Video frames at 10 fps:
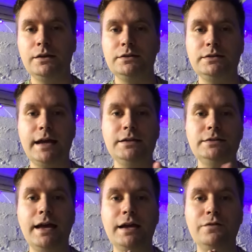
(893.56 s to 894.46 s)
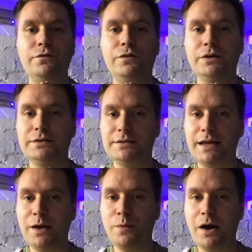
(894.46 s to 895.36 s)
Stay safe,
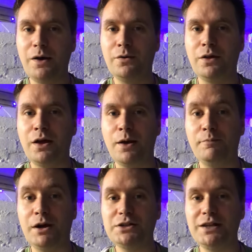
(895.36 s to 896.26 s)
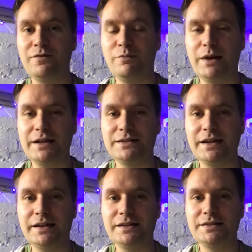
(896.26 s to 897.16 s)
stay well, much love and
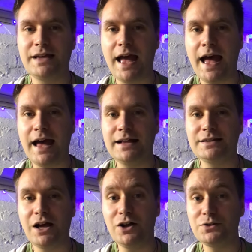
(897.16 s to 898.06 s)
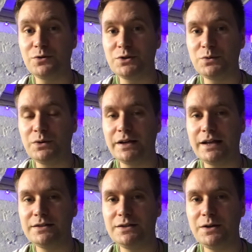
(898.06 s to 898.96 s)
blessings, and I'll talk to you all
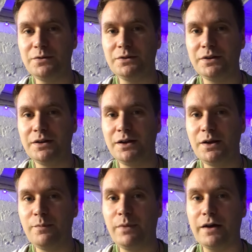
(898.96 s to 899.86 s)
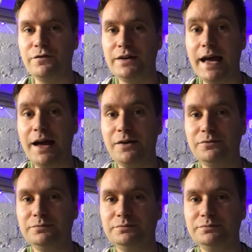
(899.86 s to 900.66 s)
again soon. Bye for now.